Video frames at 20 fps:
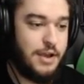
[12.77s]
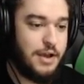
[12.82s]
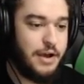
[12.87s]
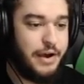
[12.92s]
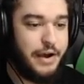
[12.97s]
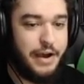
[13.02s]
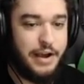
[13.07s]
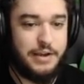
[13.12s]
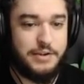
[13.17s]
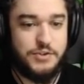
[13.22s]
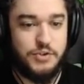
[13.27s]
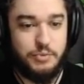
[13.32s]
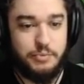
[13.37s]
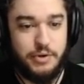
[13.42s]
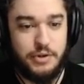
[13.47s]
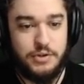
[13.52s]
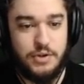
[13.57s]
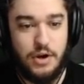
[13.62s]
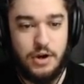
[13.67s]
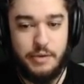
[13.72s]
Uh, so I'm
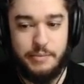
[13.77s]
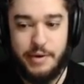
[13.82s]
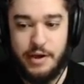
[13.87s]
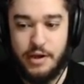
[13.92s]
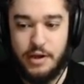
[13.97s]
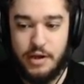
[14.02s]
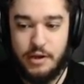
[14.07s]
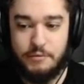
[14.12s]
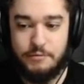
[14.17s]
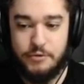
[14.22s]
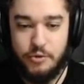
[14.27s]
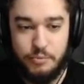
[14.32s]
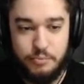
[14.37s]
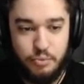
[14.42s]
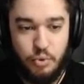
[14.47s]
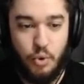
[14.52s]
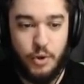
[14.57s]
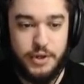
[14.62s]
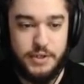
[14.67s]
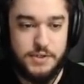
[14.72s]
going to talk about a few
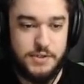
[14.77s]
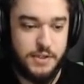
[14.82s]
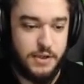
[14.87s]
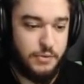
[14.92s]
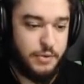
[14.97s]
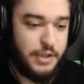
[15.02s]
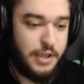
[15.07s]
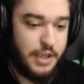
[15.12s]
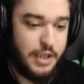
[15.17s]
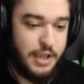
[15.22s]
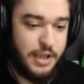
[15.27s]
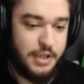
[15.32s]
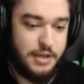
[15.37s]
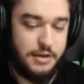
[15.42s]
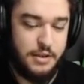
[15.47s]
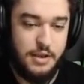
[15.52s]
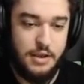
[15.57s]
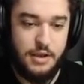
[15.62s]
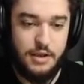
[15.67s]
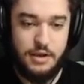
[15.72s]
points that we hit,
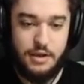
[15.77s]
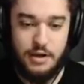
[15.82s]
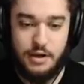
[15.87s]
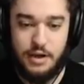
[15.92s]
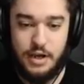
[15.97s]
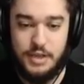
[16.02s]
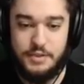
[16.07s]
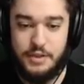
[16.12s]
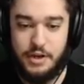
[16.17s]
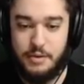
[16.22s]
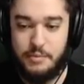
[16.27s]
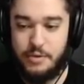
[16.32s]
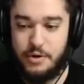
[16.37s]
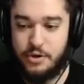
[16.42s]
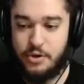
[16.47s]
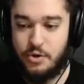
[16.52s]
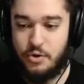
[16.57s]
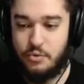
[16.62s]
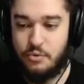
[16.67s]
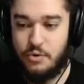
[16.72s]
uh, and then I'm going to
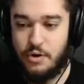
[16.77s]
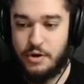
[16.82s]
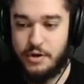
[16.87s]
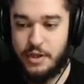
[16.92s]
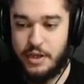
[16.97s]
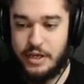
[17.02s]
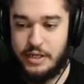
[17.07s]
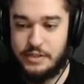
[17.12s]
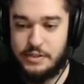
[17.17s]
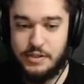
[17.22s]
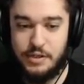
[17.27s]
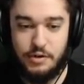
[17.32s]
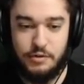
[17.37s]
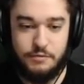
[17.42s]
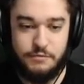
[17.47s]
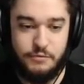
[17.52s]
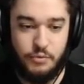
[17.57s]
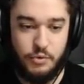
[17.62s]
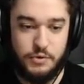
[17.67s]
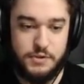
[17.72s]
go run a tier
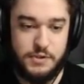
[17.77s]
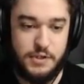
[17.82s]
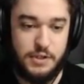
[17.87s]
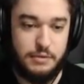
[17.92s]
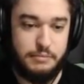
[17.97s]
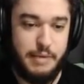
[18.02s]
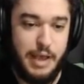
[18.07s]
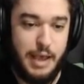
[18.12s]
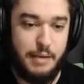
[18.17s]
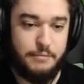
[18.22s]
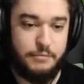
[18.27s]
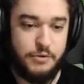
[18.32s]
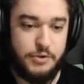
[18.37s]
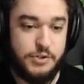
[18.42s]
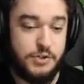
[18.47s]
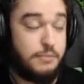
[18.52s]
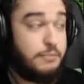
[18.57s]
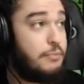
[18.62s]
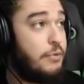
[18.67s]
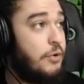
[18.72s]
fourteen map for
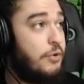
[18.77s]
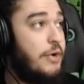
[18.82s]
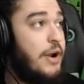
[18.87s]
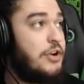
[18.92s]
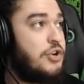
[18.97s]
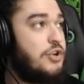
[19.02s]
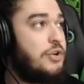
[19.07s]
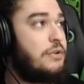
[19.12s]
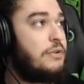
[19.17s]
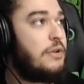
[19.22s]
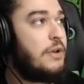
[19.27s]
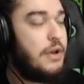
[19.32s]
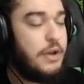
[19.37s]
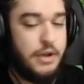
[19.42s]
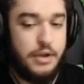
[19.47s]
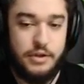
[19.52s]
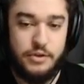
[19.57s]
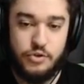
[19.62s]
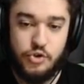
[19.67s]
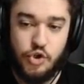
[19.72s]
some progression.
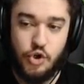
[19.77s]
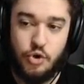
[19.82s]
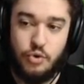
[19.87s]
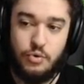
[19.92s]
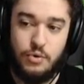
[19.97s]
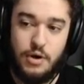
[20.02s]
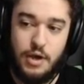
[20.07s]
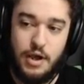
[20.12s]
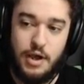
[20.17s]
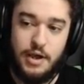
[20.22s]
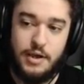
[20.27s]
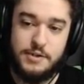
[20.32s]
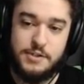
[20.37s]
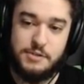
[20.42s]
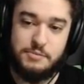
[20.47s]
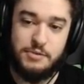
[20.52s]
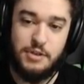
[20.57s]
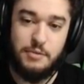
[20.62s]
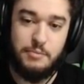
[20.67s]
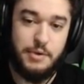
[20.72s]
So, uh,
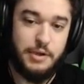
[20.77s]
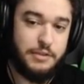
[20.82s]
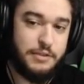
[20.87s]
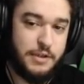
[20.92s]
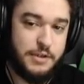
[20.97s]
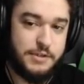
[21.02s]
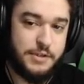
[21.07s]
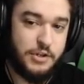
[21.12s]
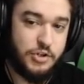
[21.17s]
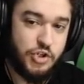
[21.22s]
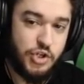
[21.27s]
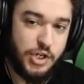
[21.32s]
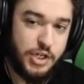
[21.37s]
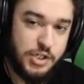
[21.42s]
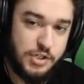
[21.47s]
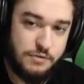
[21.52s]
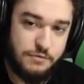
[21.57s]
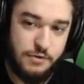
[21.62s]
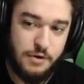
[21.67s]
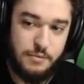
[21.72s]
some of the big things that
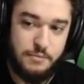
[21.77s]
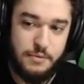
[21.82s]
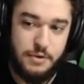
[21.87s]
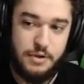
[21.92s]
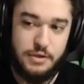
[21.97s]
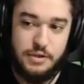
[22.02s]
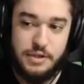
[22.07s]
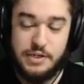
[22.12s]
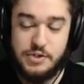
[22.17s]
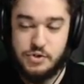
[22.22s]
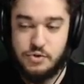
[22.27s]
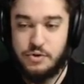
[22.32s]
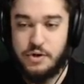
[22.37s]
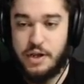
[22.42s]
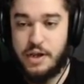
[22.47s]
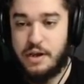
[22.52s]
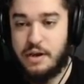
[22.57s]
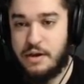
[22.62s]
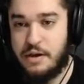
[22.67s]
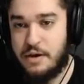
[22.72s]
changed from
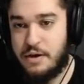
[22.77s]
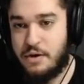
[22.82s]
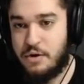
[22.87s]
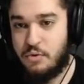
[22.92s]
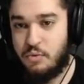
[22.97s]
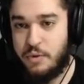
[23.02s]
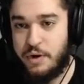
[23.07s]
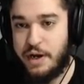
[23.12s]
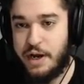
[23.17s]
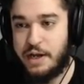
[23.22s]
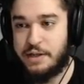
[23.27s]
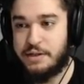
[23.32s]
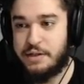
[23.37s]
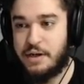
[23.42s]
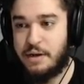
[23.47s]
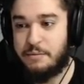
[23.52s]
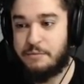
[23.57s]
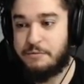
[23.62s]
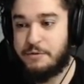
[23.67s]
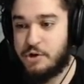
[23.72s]
yesterday, we ended
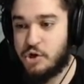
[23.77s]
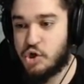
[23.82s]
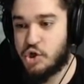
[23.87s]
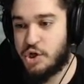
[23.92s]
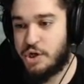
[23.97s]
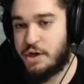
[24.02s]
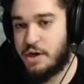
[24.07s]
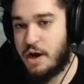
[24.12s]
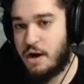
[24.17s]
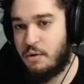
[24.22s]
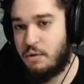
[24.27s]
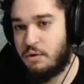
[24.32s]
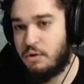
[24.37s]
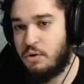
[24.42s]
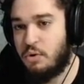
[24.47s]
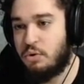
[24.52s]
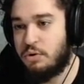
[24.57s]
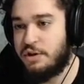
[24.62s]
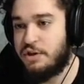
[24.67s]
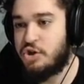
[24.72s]
up finishing our
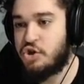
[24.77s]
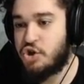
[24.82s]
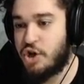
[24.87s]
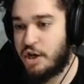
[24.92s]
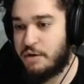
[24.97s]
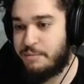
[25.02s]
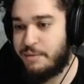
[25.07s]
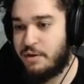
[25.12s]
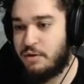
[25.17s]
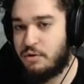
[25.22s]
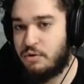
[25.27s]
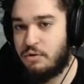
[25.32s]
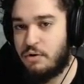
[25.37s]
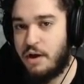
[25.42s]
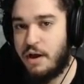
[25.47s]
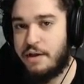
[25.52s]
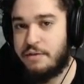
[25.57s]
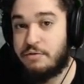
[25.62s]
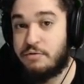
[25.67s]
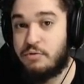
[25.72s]
Holy Chainmail
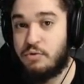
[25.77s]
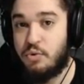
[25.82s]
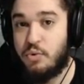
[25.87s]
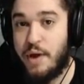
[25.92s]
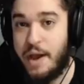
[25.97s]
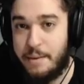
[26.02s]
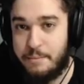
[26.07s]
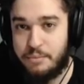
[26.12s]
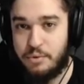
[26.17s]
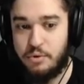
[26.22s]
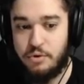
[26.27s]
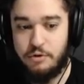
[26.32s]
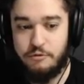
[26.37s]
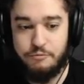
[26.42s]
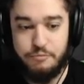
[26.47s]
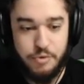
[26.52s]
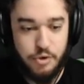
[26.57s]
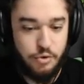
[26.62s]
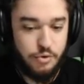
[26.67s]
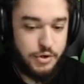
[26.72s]
grind through Emperor
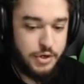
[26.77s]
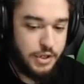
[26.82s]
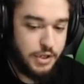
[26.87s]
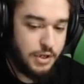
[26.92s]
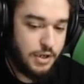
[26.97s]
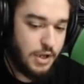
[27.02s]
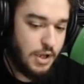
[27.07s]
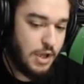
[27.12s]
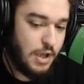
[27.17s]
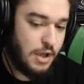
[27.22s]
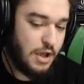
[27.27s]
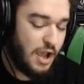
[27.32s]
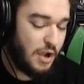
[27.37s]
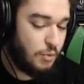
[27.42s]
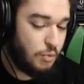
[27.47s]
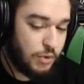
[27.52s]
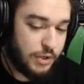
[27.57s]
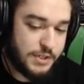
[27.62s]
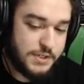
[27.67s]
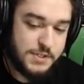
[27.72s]
of Purity. I
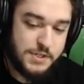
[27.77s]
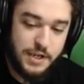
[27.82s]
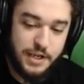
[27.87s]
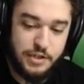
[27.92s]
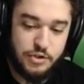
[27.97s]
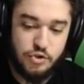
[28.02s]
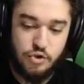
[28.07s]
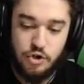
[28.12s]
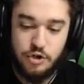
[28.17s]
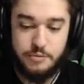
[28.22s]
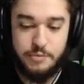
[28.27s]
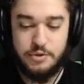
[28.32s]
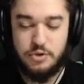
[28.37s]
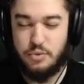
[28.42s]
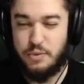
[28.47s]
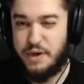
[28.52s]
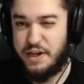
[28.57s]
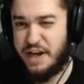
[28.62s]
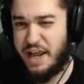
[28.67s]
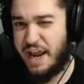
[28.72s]
want to say it took
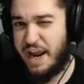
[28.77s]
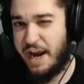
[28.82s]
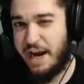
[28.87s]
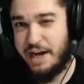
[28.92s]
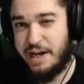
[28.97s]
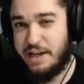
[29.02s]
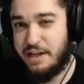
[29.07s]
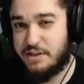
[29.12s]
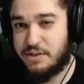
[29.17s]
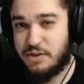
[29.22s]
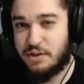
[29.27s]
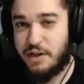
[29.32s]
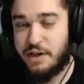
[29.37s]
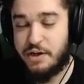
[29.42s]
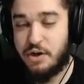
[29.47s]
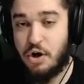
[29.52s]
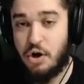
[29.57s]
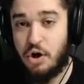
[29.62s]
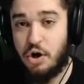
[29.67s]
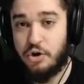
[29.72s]
between eighty to like
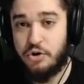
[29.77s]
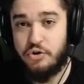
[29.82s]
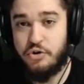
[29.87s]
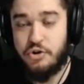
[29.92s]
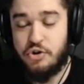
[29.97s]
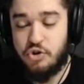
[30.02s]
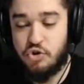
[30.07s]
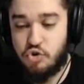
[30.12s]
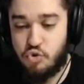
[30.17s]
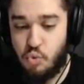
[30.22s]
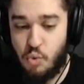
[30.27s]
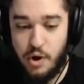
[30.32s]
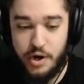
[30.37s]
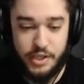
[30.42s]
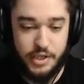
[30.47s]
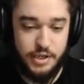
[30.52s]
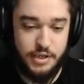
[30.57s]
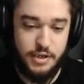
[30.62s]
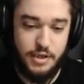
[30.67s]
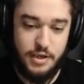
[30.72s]
one hundred
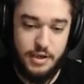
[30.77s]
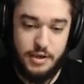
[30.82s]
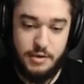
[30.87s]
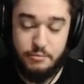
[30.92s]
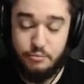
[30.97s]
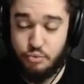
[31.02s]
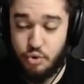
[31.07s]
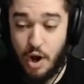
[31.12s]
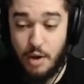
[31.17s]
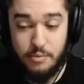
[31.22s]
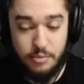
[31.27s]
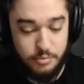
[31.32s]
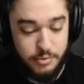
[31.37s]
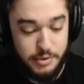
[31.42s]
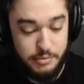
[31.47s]
twenty, probably